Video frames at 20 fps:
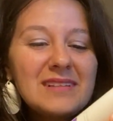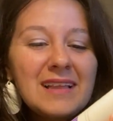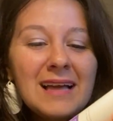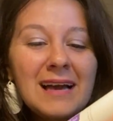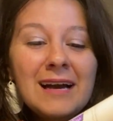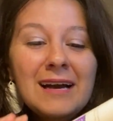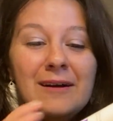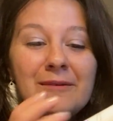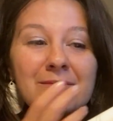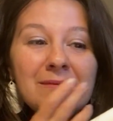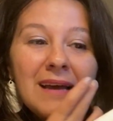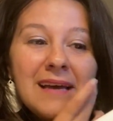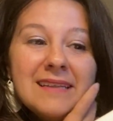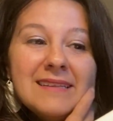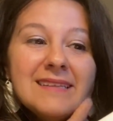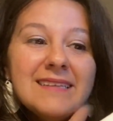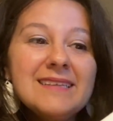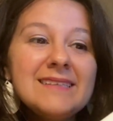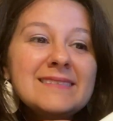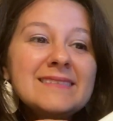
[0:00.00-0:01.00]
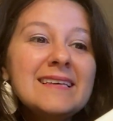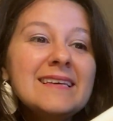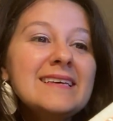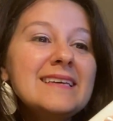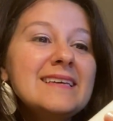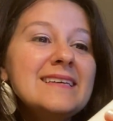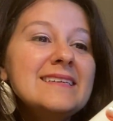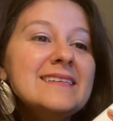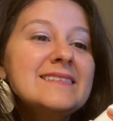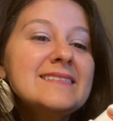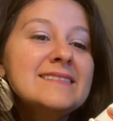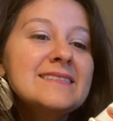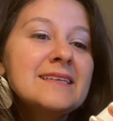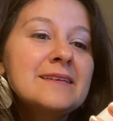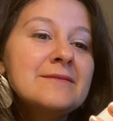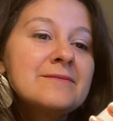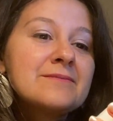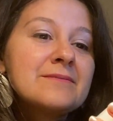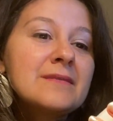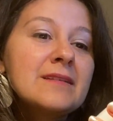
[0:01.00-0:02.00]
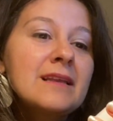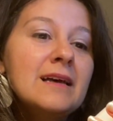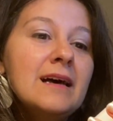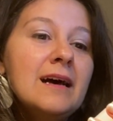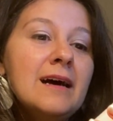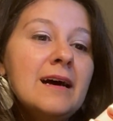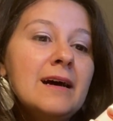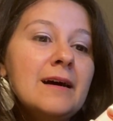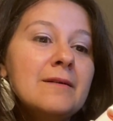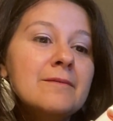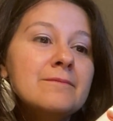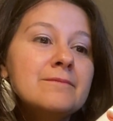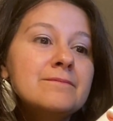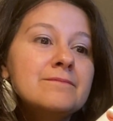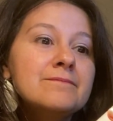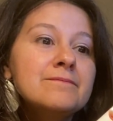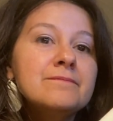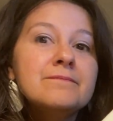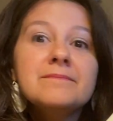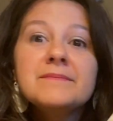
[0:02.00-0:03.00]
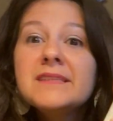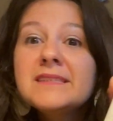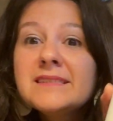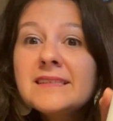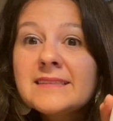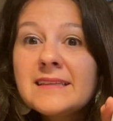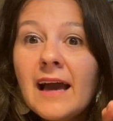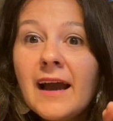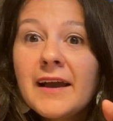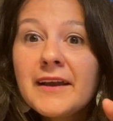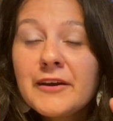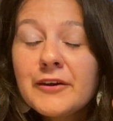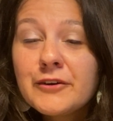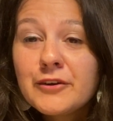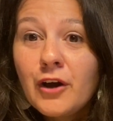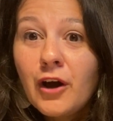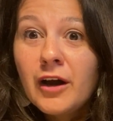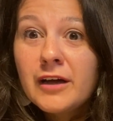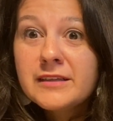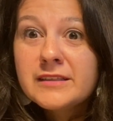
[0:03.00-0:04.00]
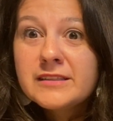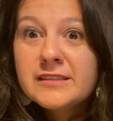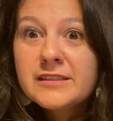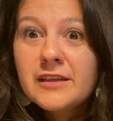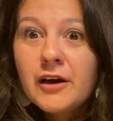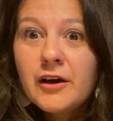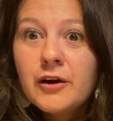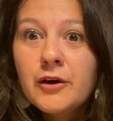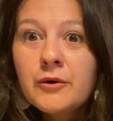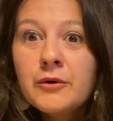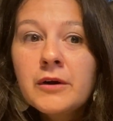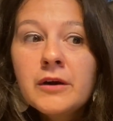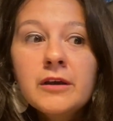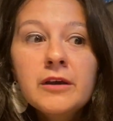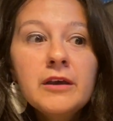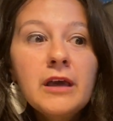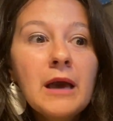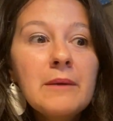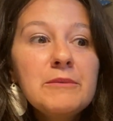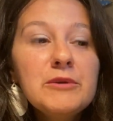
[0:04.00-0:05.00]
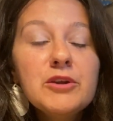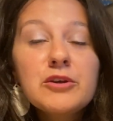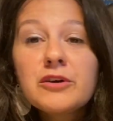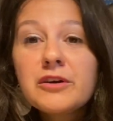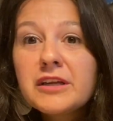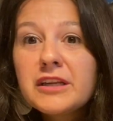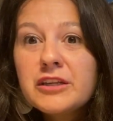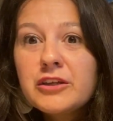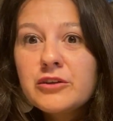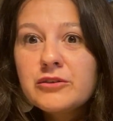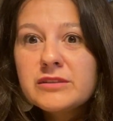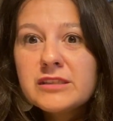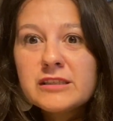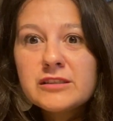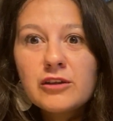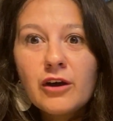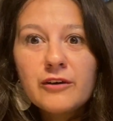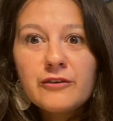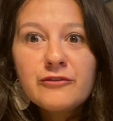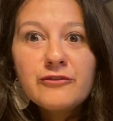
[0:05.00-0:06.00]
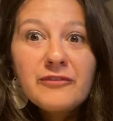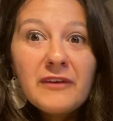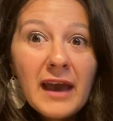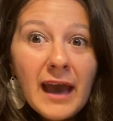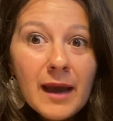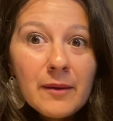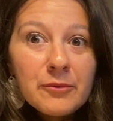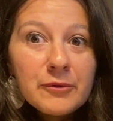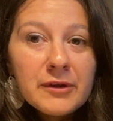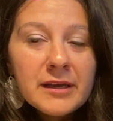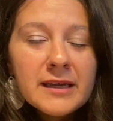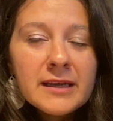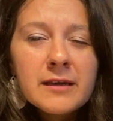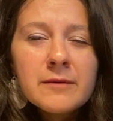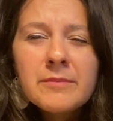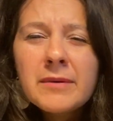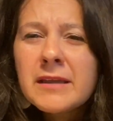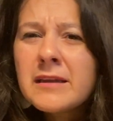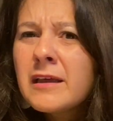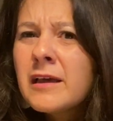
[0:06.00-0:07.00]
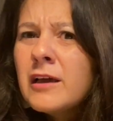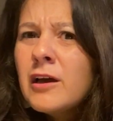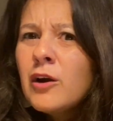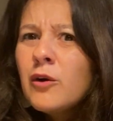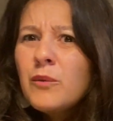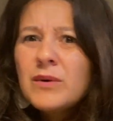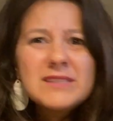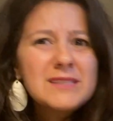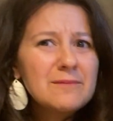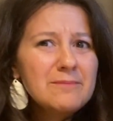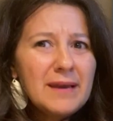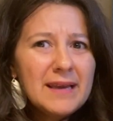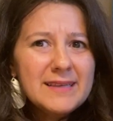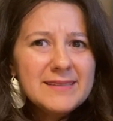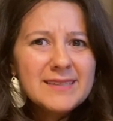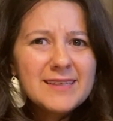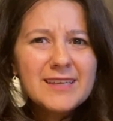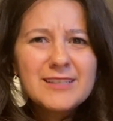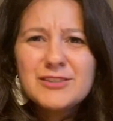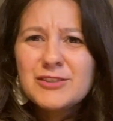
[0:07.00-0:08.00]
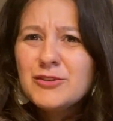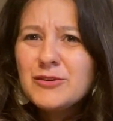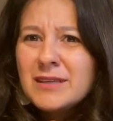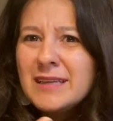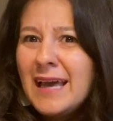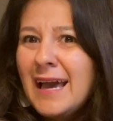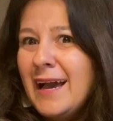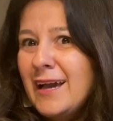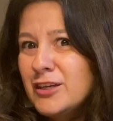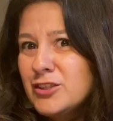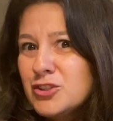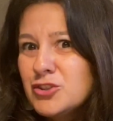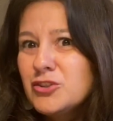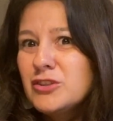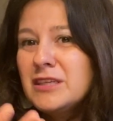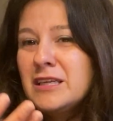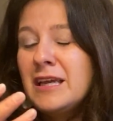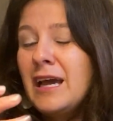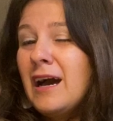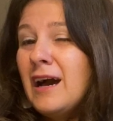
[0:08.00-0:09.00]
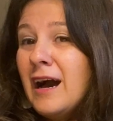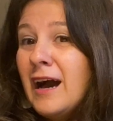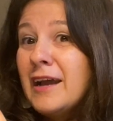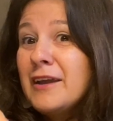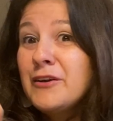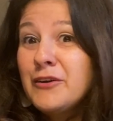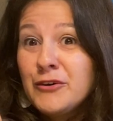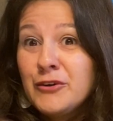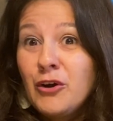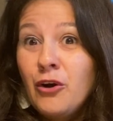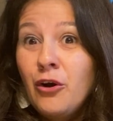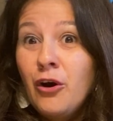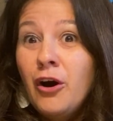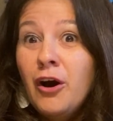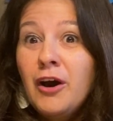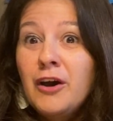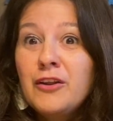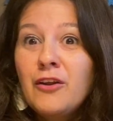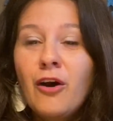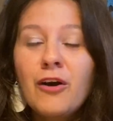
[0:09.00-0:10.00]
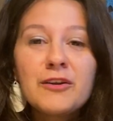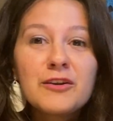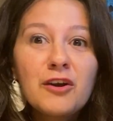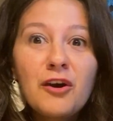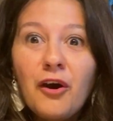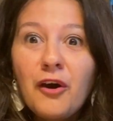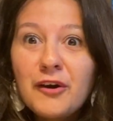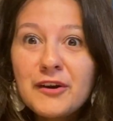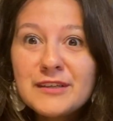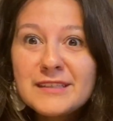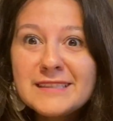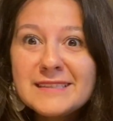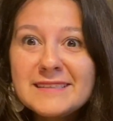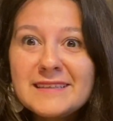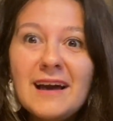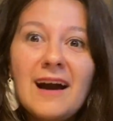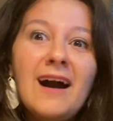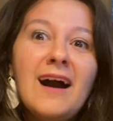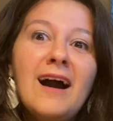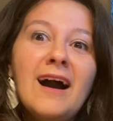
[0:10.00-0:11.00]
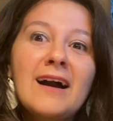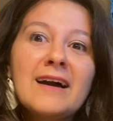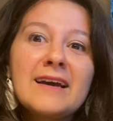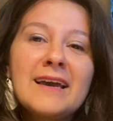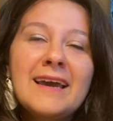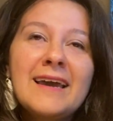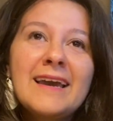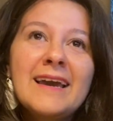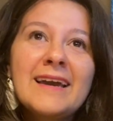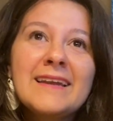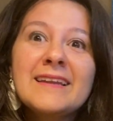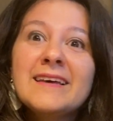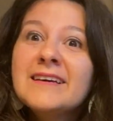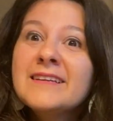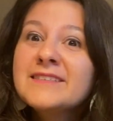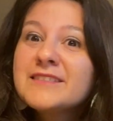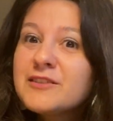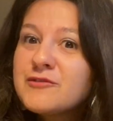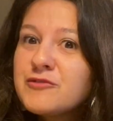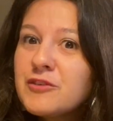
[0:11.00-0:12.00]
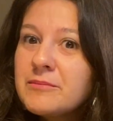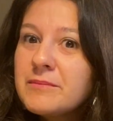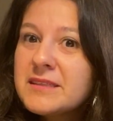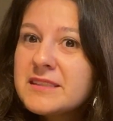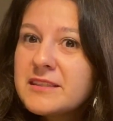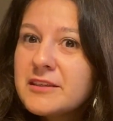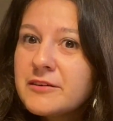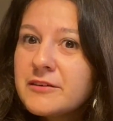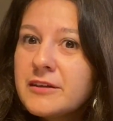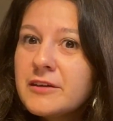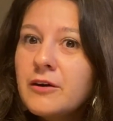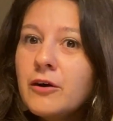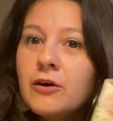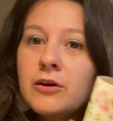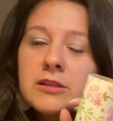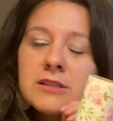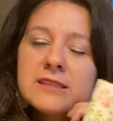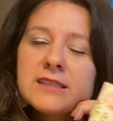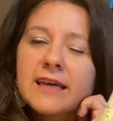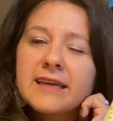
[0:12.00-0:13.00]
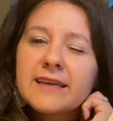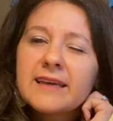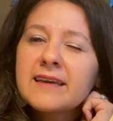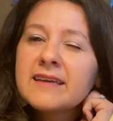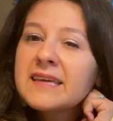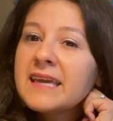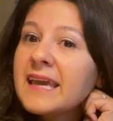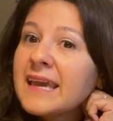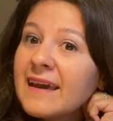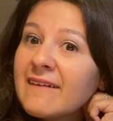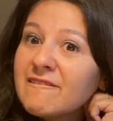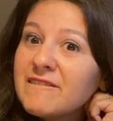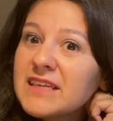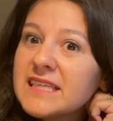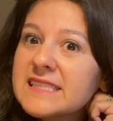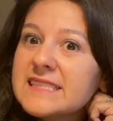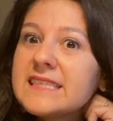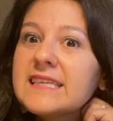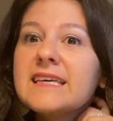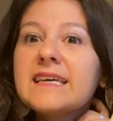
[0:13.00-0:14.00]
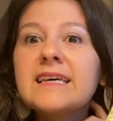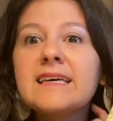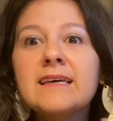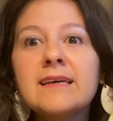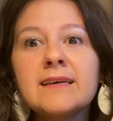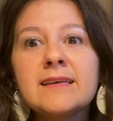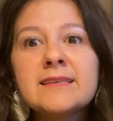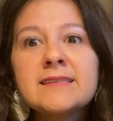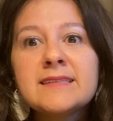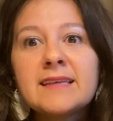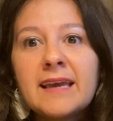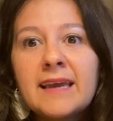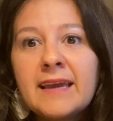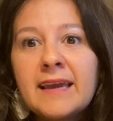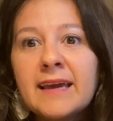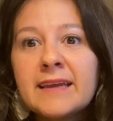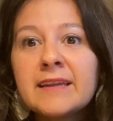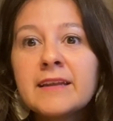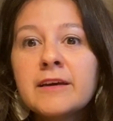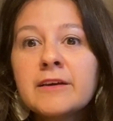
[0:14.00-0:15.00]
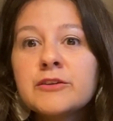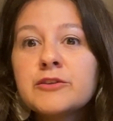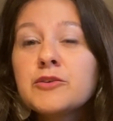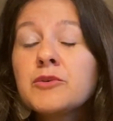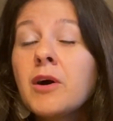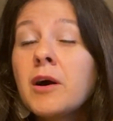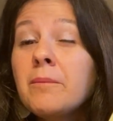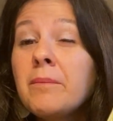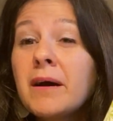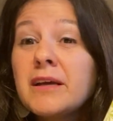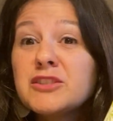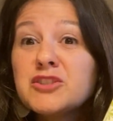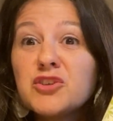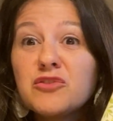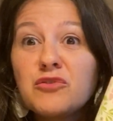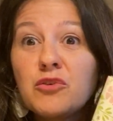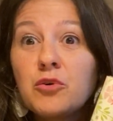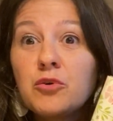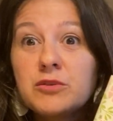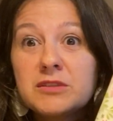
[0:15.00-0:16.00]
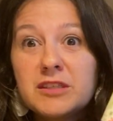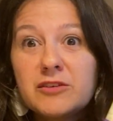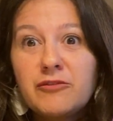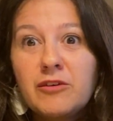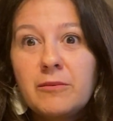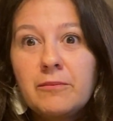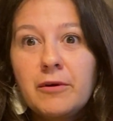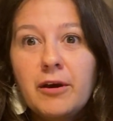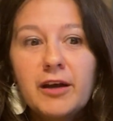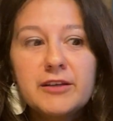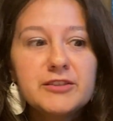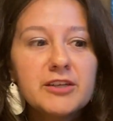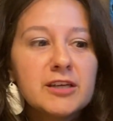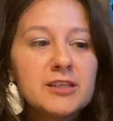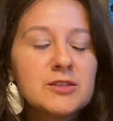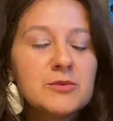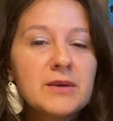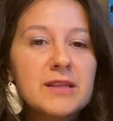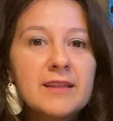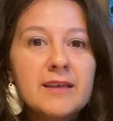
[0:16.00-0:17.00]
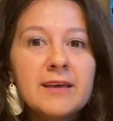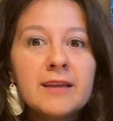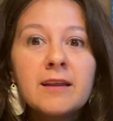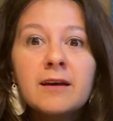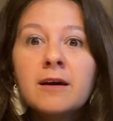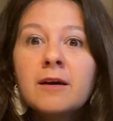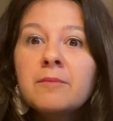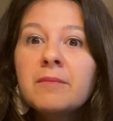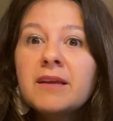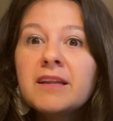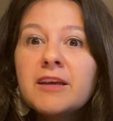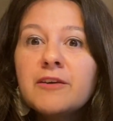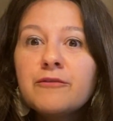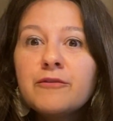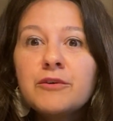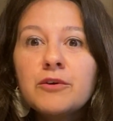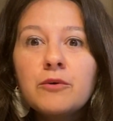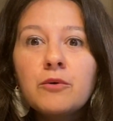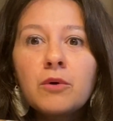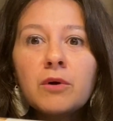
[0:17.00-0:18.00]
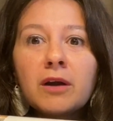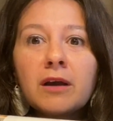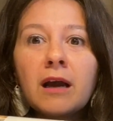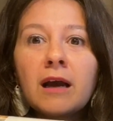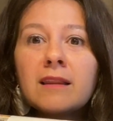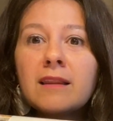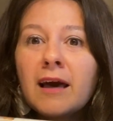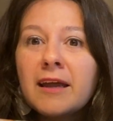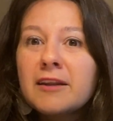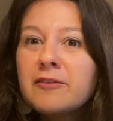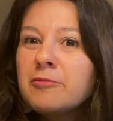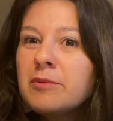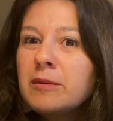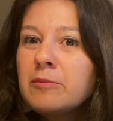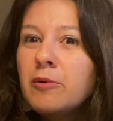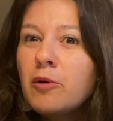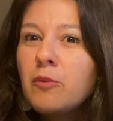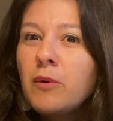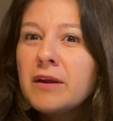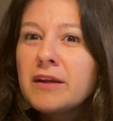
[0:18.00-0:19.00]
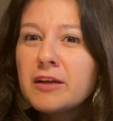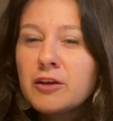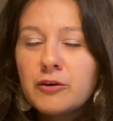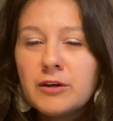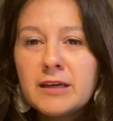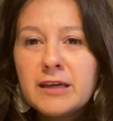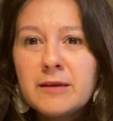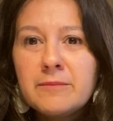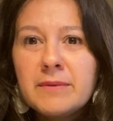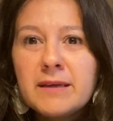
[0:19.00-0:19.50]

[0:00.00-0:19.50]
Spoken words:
and this is iron-on. So you're going to use this on fabric, but what's amazing is you can actually iron on cardstock and different materials like canvases, and do a bunch of cool different projects with it. But a lot of people want a Cricut